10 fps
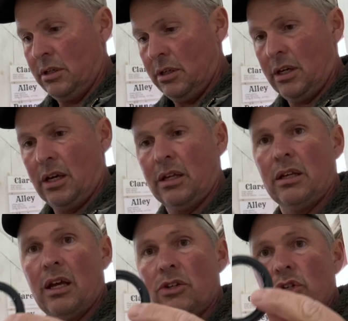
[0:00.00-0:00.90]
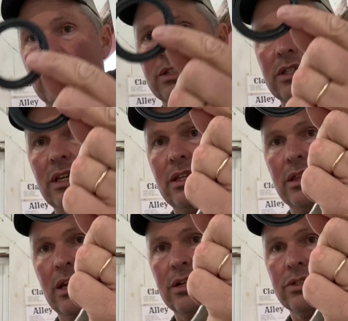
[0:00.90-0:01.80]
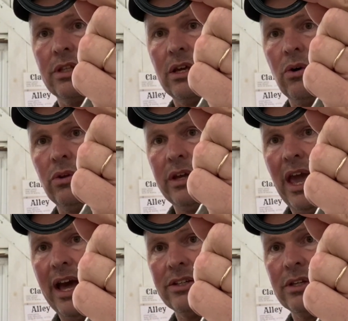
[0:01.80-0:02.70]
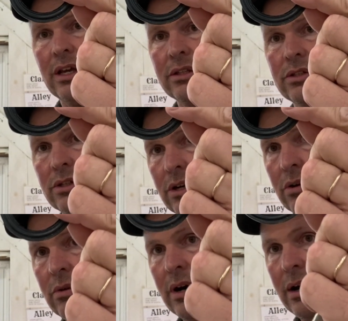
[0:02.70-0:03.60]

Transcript: and as you can see, there's the old gasket. So